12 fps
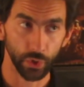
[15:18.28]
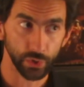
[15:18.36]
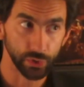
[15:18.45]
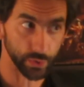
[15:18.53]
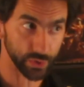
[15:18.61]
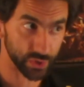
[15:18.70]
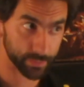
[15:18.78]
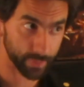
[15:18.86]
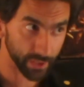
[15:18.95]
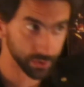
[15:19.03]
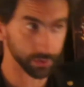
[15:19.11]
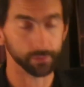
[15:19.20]
So
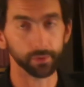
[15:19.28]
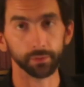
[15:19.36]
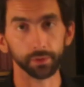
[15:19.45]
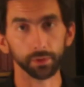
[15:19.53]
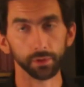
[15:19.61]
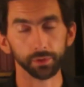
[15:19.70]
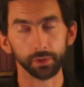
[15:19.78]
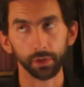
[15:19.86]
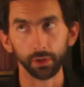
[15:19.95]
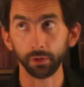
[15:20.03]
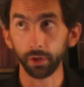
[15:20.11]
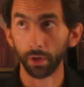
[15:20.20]
especially 50 years
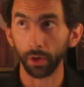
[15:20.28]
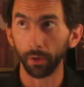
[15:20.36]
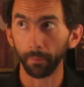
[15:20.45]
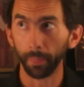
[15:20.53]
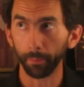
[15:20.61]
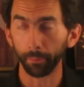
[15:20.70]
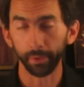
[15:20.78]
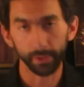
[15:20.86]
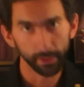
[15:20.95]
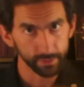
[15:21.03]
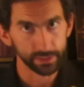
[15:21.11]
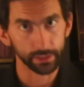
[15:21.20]
ago, but
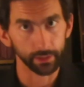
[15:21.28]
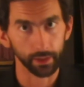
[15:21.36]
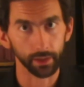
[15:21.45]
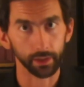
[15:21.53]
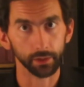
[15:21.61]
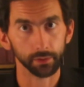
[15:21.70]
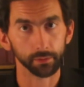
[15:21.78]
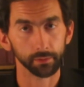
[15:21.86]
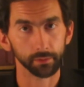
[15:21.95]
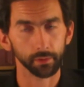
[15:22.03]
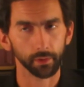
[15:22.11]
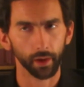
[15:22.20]
even today,
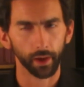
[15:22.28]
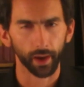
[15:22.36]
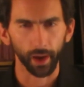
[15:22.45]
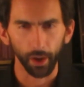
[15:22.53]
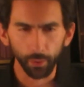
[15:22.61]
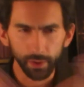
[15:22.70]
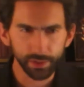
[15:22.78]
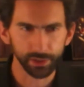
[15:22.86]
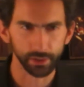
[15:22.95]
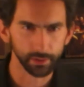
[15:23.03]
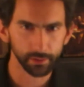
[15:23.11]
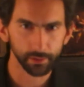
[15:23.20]
how is
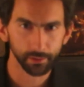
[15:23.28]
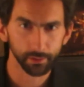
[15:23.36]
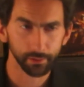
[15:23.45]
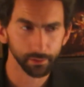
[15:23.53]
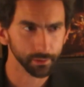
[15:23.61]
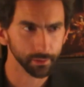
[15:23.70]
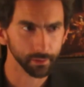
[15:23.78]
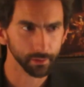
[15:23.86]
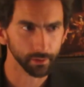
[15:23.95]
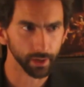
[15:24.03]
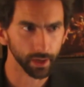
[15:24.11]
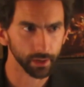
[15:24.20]
it
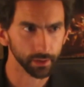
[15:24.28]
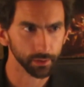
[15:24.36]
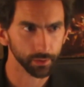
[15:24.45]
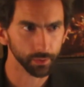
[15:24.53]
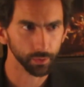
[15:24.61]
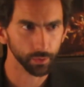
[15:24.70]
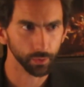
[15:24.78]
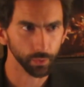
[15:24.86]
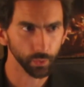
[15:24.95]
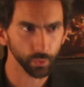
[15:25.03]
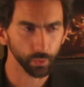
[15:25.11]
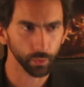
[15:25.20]
that
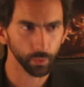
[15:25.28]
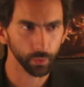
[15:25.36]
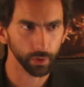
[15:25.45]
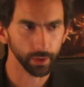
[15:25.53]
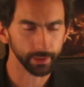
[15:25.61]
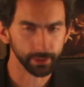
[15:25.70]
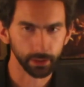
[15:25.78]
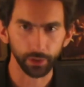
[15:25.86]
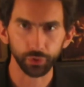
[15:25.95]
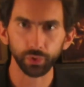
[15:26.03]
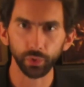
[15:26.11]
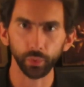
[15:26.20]
in a
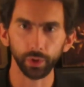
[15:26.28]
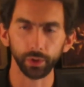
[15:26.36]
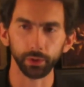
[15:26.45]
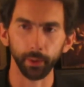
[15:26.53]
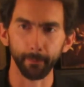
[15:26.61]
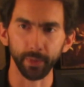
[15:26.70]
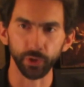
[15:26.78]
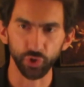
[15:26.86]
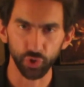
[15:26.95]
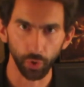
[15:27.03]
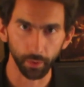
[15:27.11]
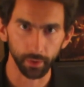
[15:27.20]
country where the
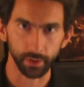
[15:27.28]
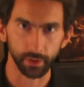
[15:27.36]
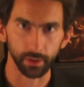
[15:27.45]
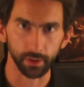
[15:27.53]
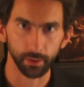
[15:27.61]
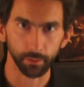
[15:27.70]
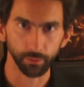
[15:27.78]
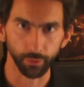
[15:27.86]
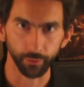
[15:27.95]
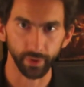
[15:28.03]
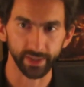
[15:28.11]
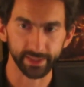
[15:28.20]
majority
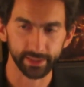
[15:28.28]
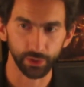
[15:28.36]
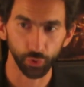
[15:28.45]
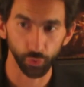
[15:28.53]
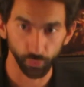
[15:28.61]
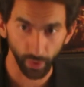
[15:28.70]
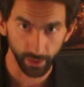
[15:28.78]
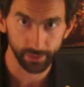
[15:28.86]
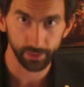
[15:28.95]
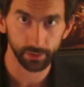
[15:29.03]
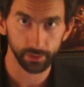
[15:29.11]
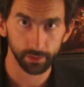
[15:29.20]
profess
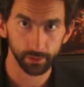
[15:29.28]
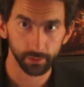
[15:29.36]
Christ,